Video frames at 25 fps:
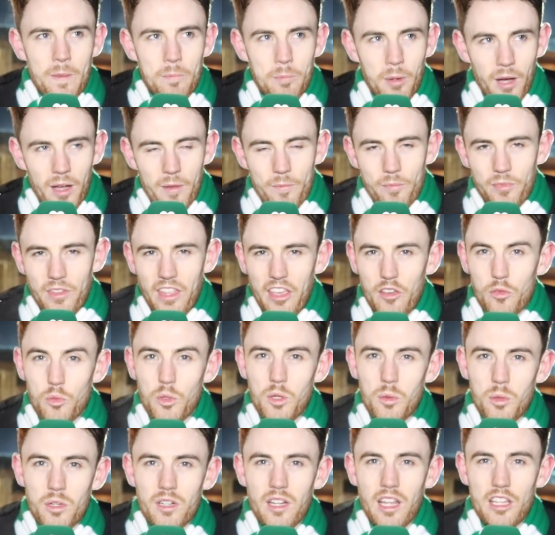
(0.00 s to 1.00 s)
But if
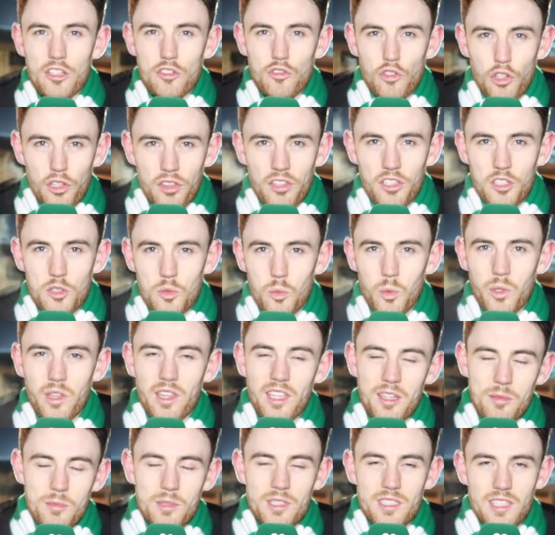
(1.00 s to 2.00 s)
we were as ruthless with
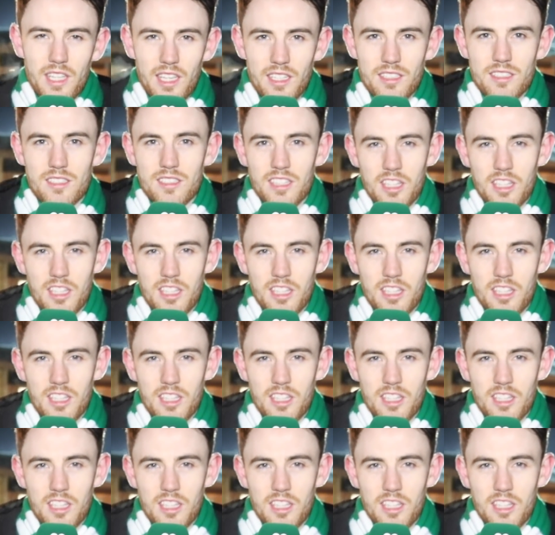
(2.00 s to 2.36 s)
their mistakes